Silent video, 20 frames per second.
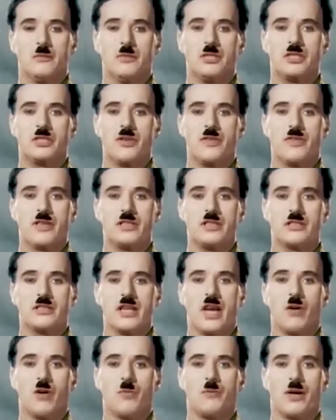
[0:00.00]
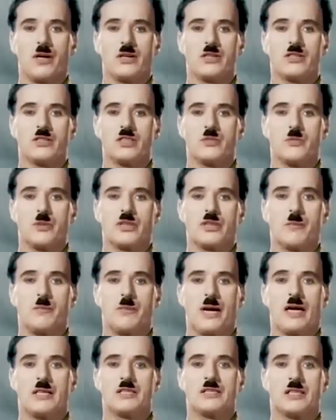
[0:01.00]
The misery that is now upon us is but the
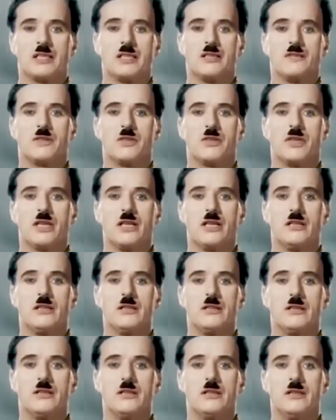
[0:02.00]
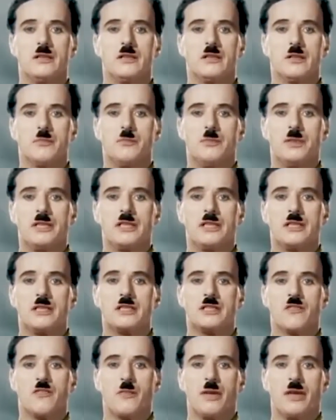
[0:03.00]
passing of greed, the
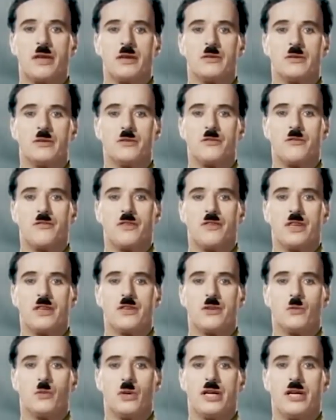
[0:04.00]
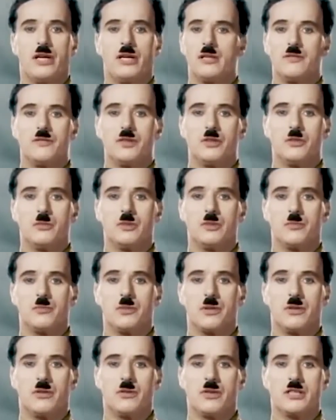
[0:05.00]
bitterness of men who fear the way of human
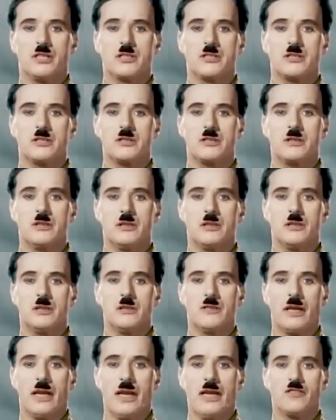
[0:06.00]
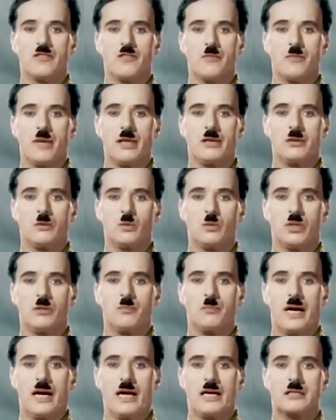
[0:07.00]
progress. The hate of men will
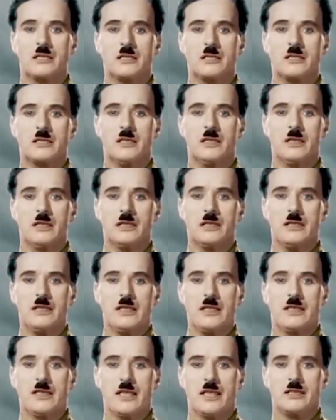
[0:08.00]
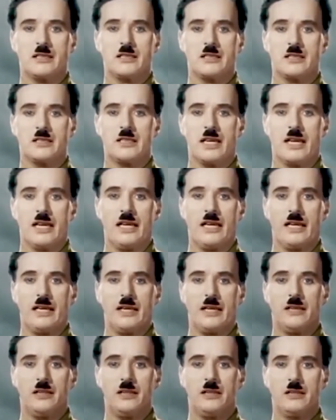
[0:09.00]
pass, and dictators die,
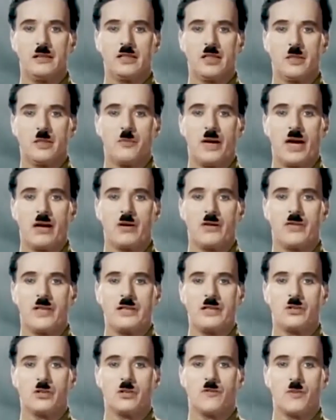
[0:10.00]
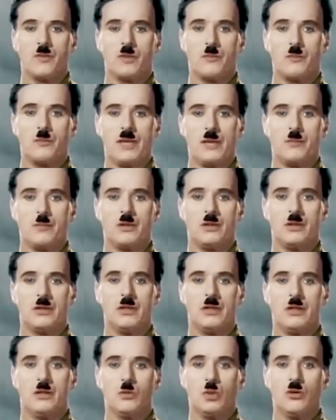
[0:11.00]
and the power they took from the people
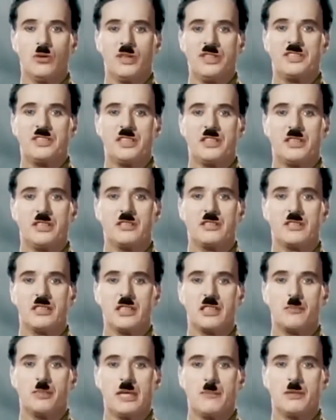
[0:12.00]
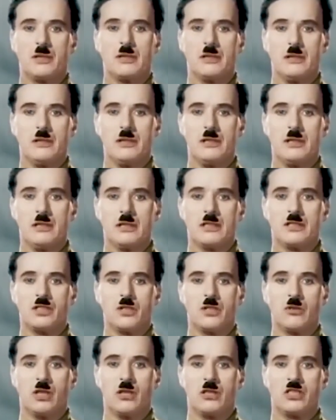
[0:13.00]
will return to the people. And
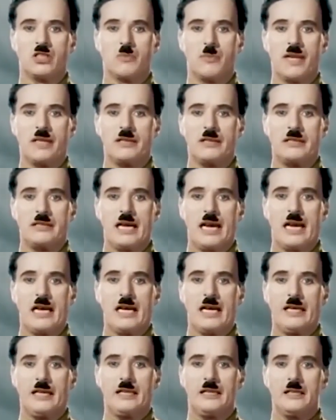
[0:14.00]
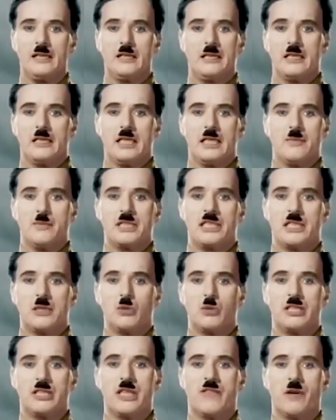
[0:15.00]
so long as men die, liberty
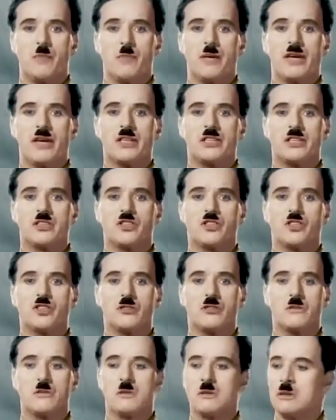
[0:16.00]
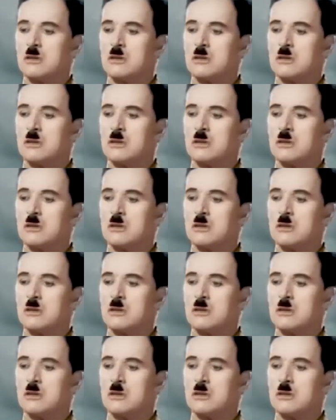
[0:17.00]
will never perish.